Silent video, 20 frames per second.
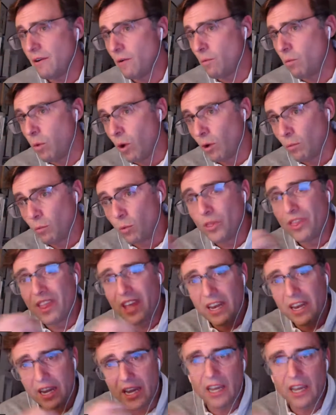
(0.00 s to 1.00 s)
What would
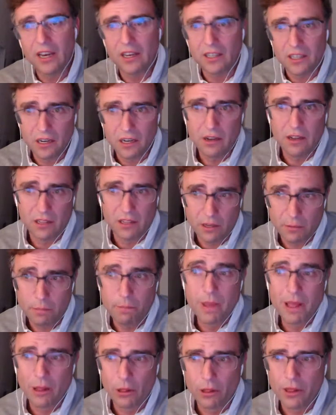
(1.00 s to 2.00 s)
they need to
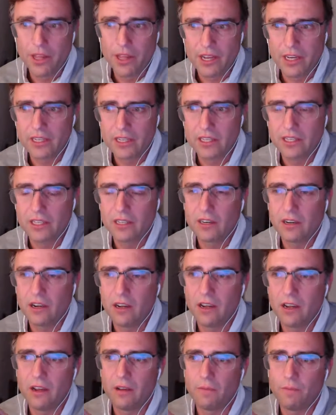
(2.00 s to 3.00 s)
build this
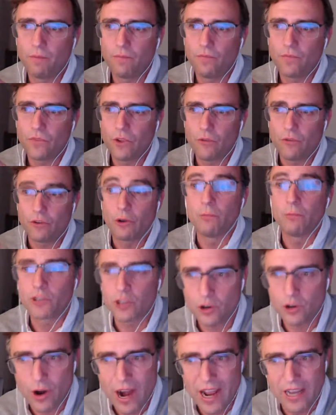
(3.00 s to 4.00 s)
from
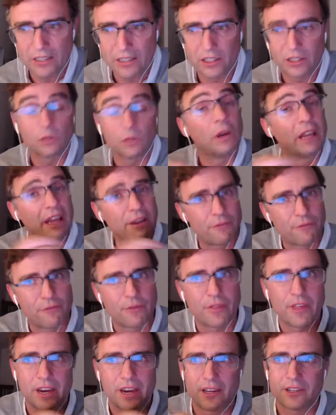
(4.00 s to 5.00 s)
scratch? If
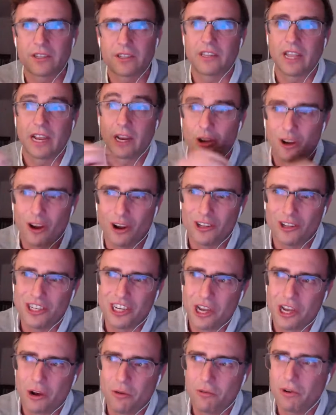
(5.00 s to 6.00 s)
there's
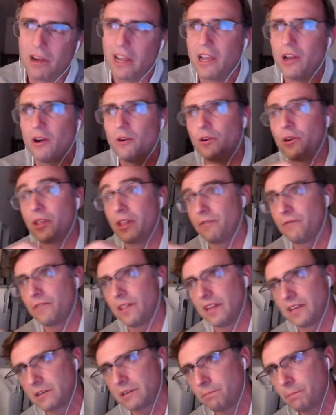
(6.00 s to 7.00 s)
technology only, or if
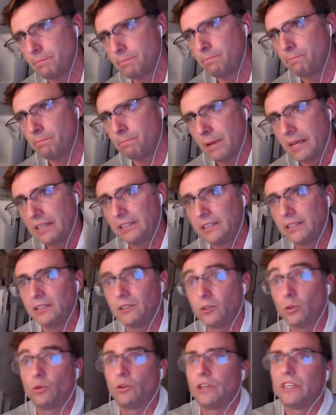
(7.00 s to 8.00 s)
there's a
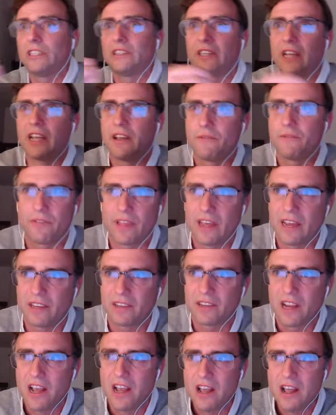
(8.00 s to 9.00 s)
patent, or if
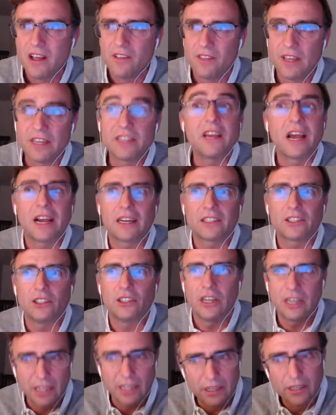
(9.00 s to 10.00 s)
there's
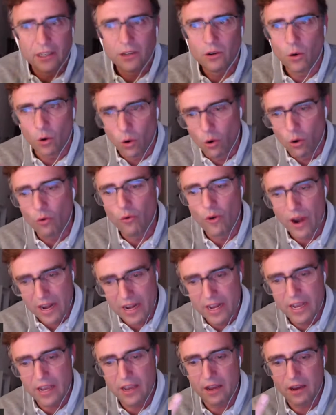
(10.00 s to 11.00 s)
actually
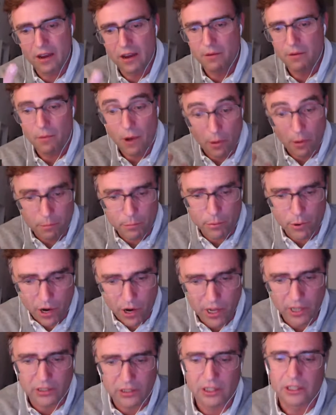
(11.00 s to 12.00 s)
already a
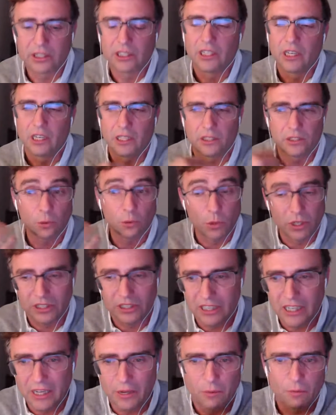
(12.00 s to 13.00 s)
product underneath. So we
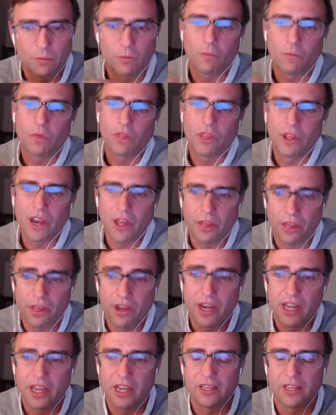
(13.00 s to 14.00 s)
see the
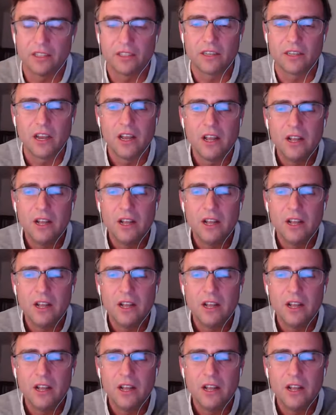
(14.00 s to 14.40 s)
needs.